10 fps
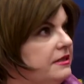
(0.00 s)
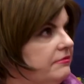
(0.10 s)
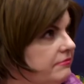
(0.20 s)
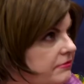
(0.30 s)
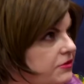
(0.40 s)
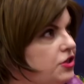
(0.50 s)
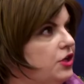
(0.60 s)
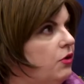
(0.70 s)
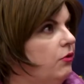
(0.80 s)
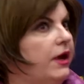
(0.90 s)
and
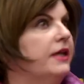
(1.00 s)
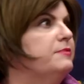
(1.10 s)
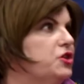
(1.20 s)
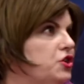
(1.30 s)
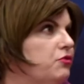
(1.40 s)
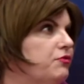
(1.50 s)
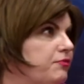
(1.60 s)
especially